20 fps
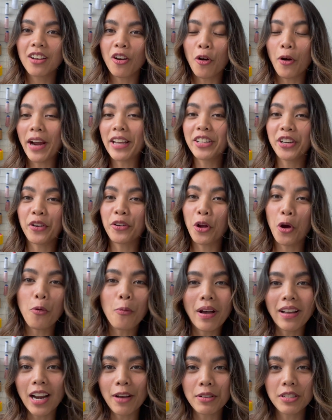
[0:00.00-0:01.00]
or I didn't know
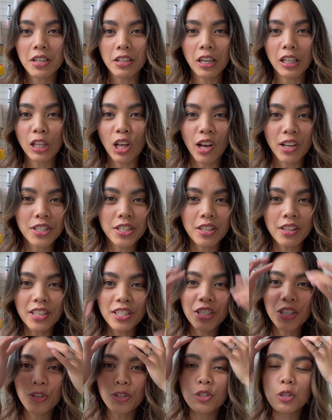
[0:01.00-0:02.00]
when I was gonna launch this
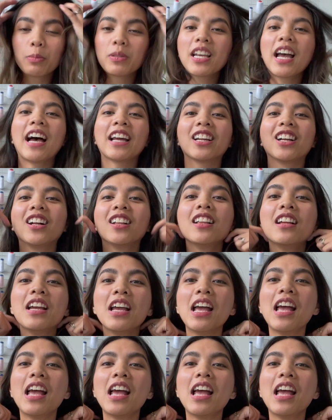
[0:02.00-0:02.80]
YouTube channel,